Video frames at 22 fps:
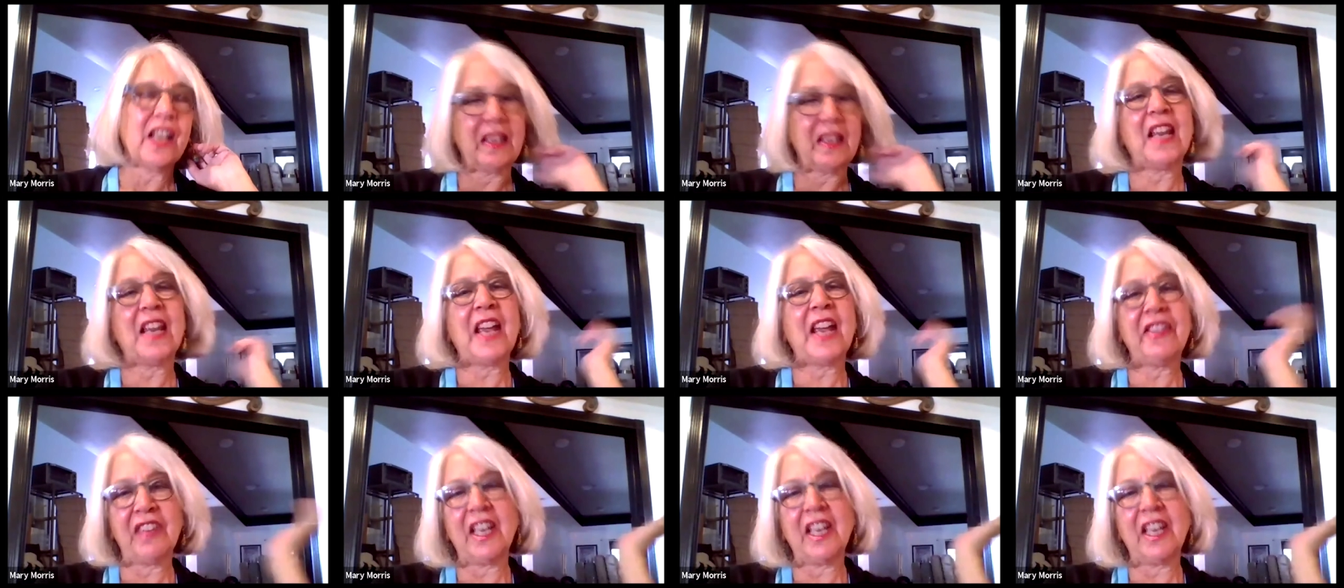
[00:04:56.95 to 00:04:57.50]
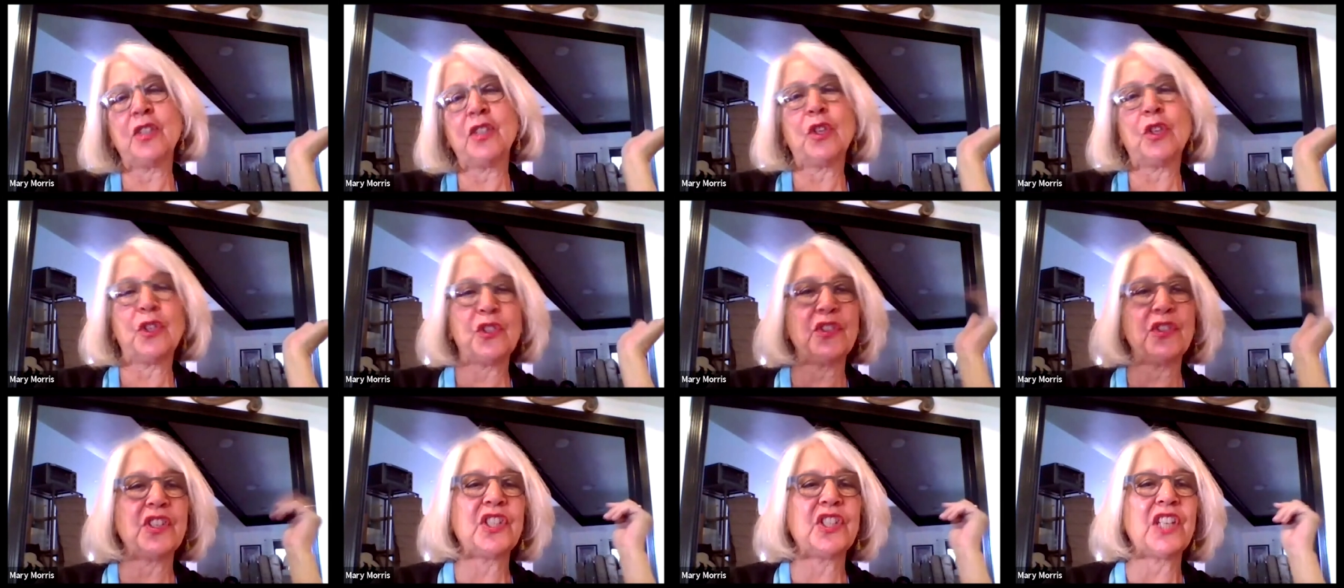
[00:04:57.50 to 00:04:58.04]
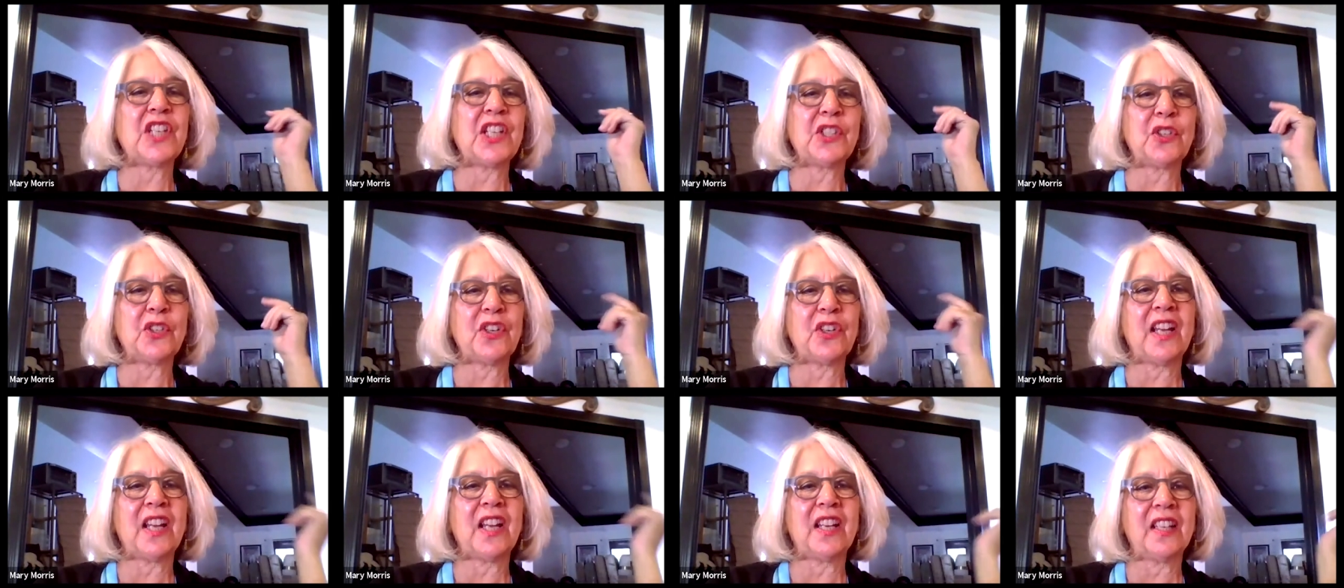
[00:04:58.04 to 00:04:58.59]
I, think I told you this
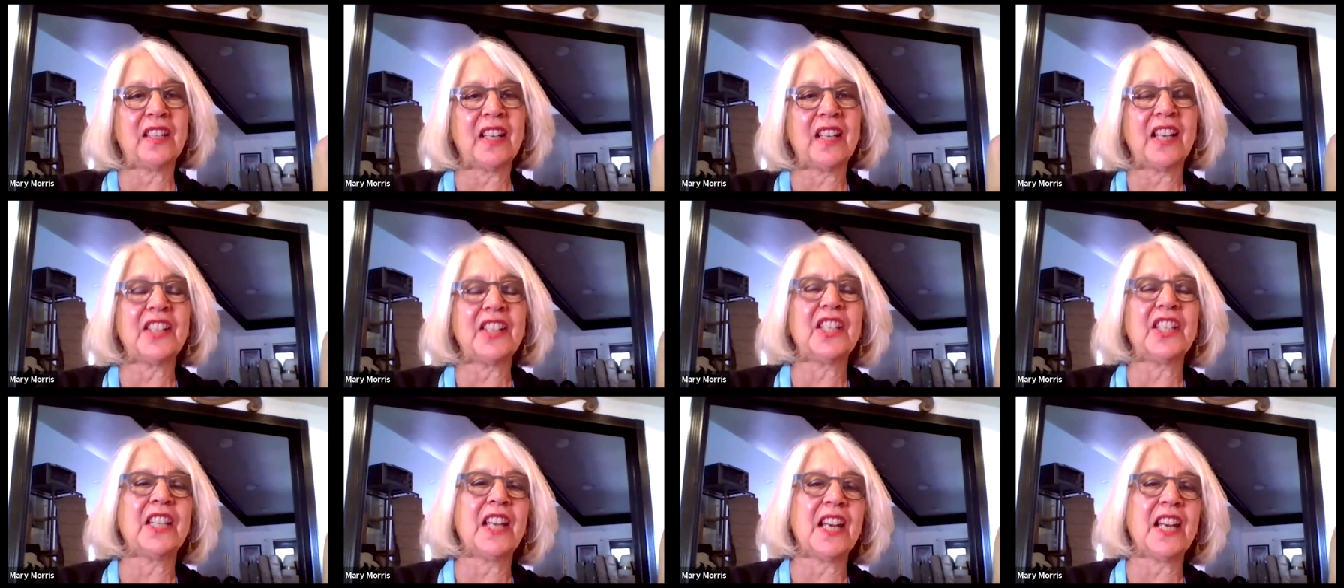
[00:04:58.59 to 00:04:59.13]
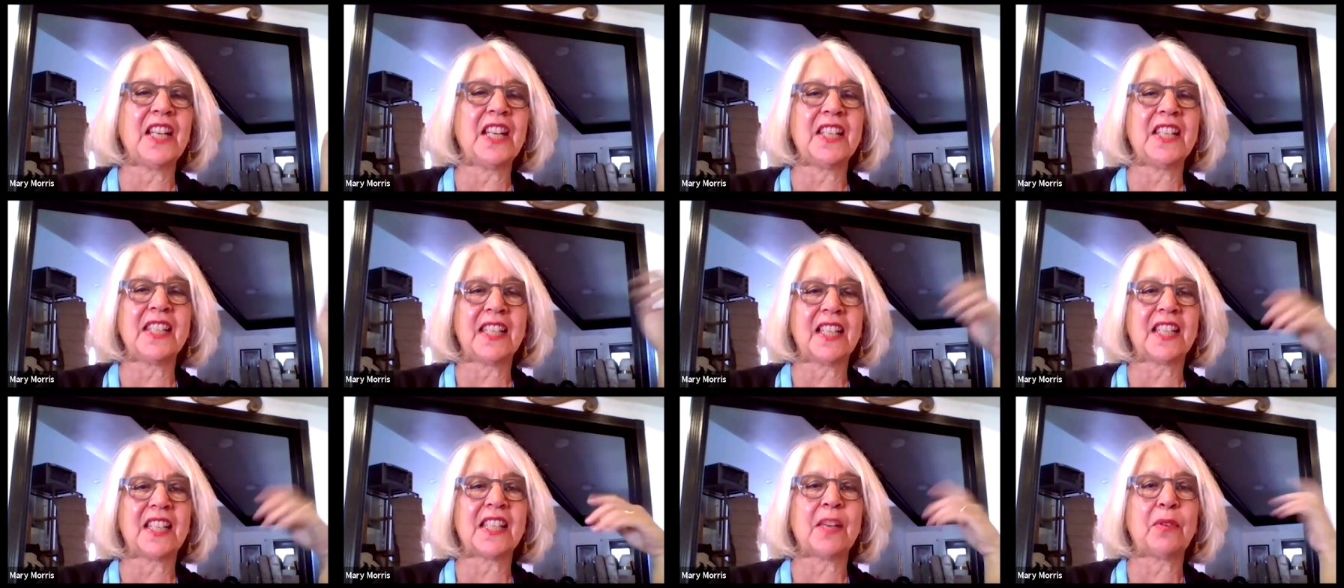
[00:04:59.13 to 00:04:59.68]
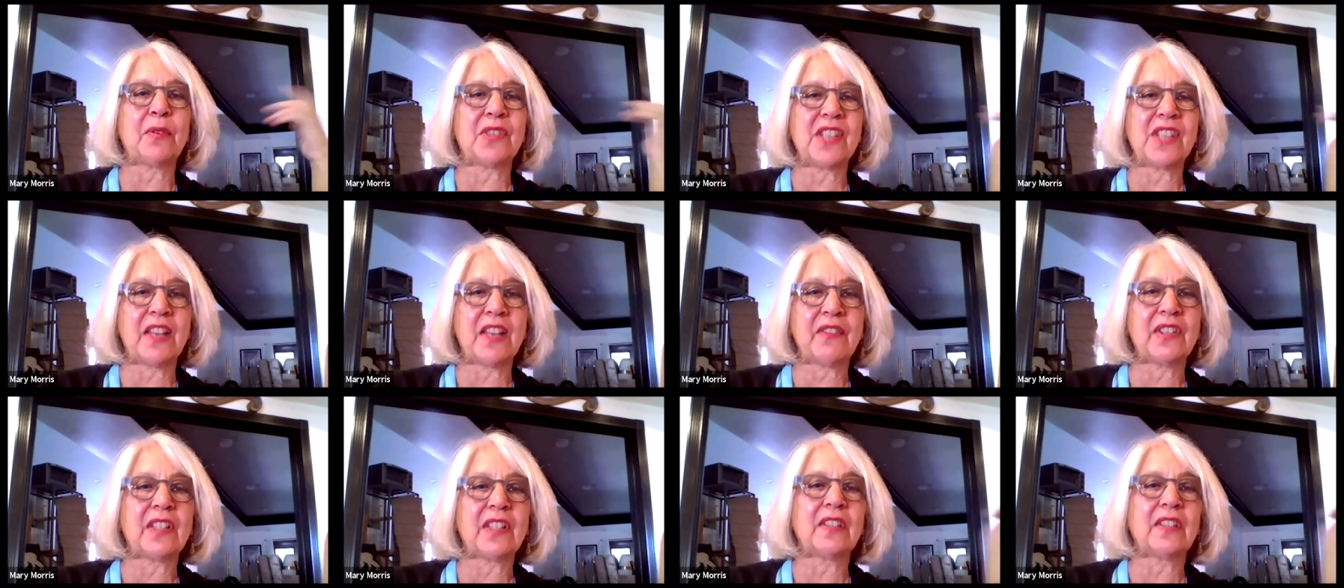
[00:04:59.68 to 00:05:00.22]
yesterday. In 1986, I was
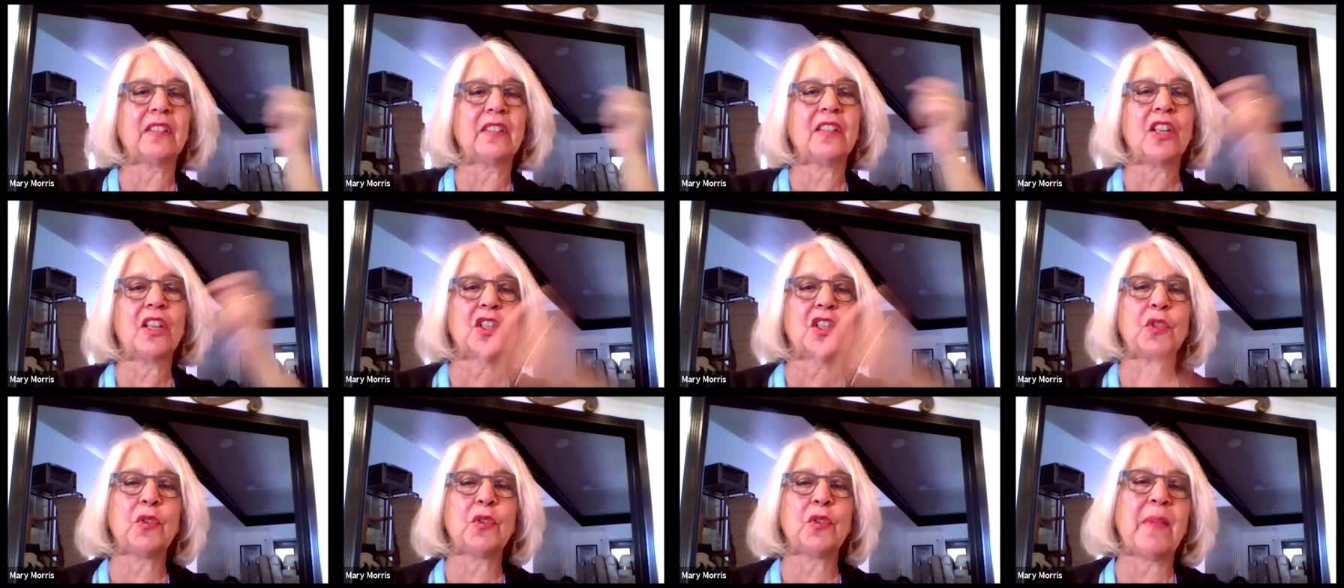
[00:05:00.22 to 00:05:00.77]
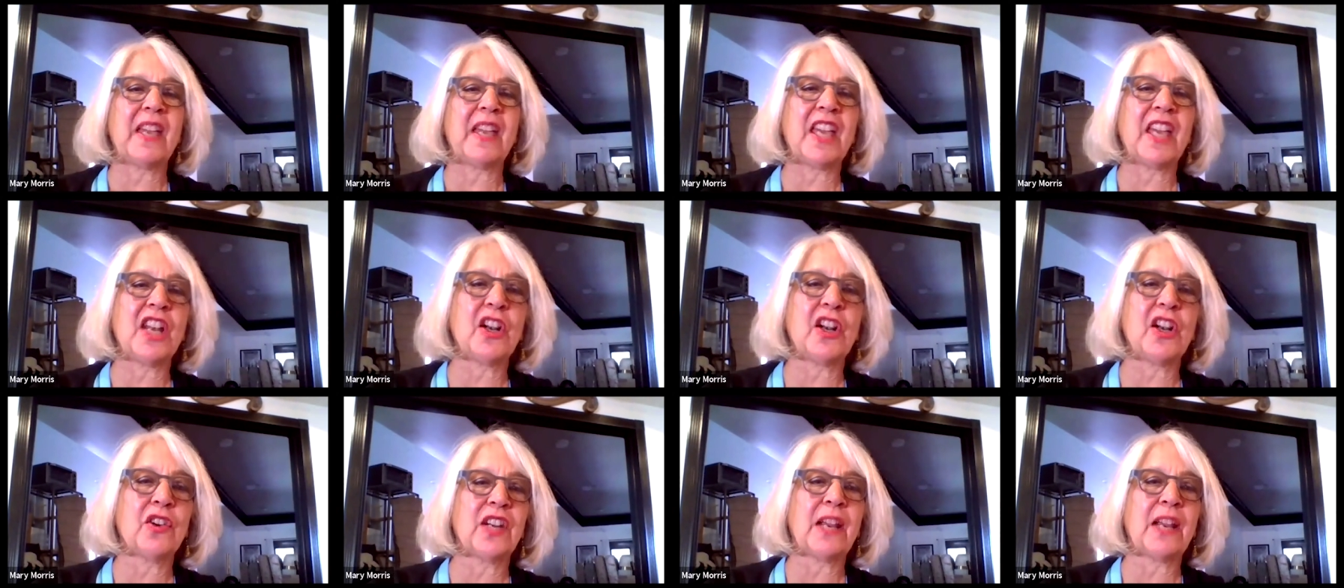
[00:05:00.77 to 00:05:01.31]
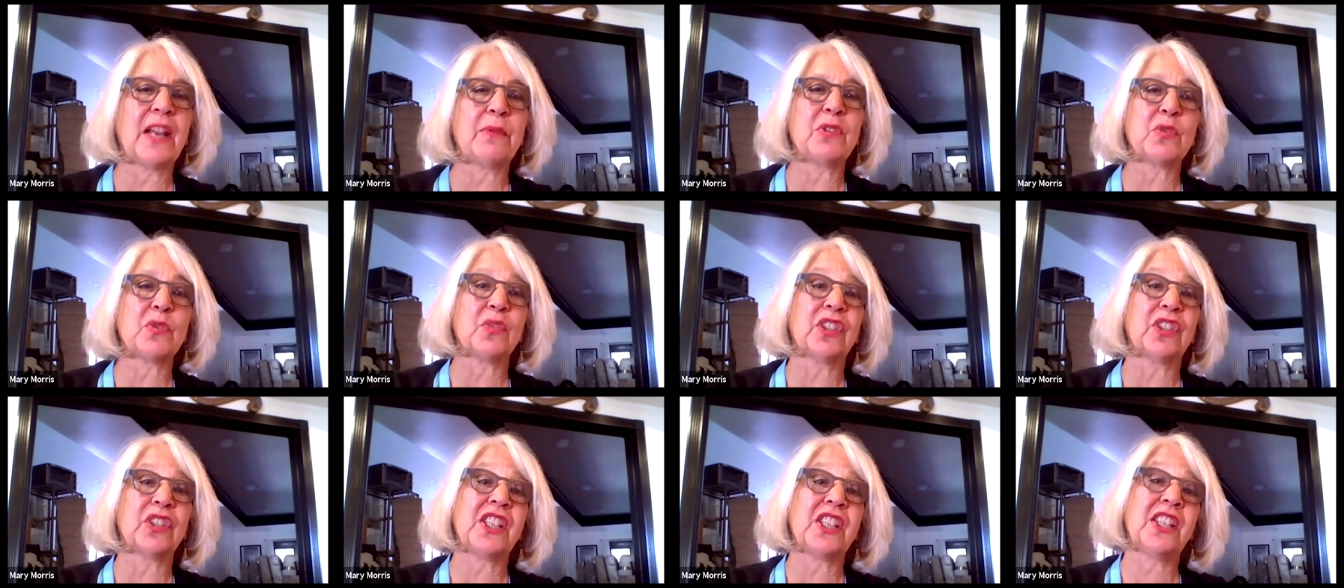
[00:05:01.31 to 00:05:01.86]
having lunch with my editor and I was
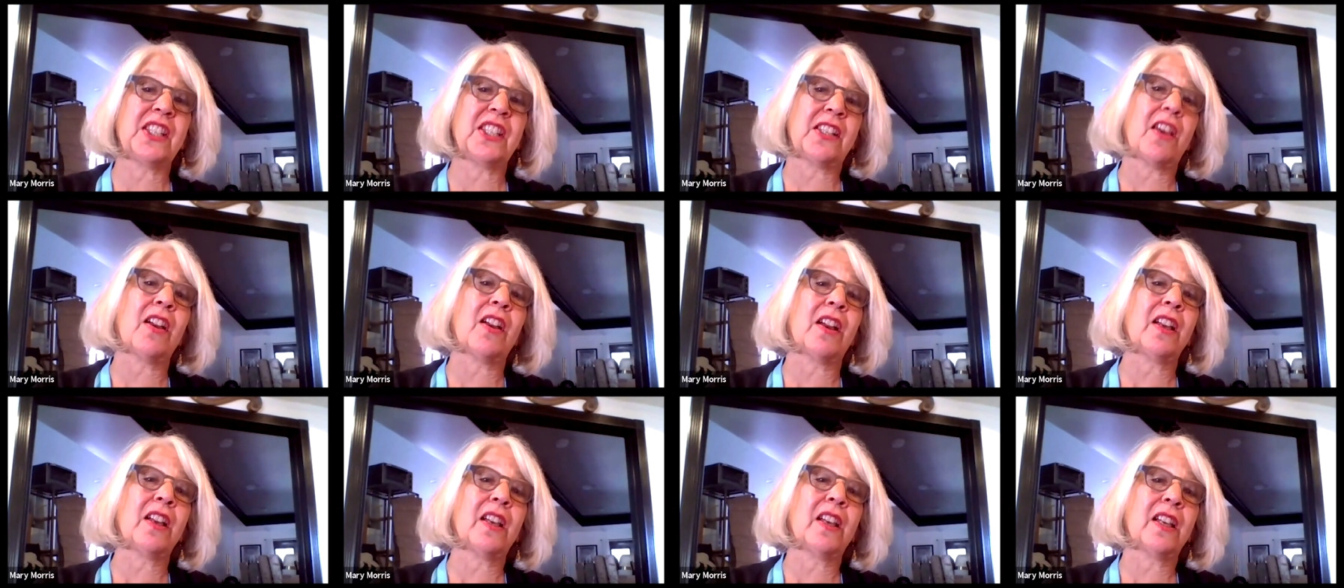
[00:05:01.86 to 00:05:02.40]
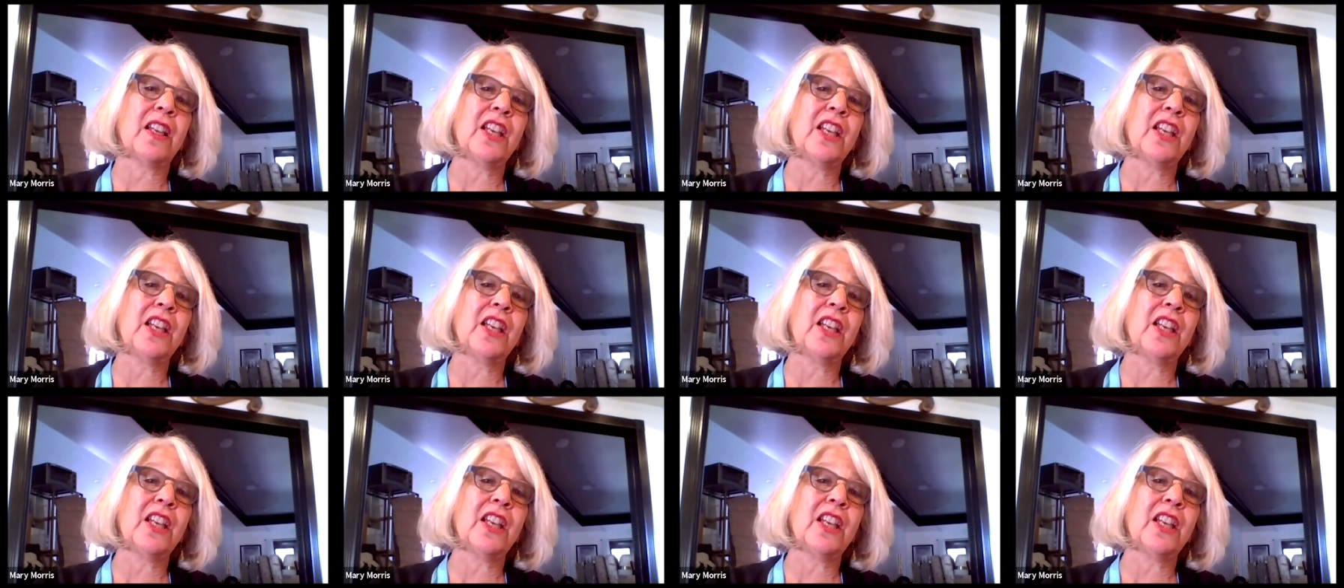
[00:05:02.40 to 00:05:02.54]
really stuck.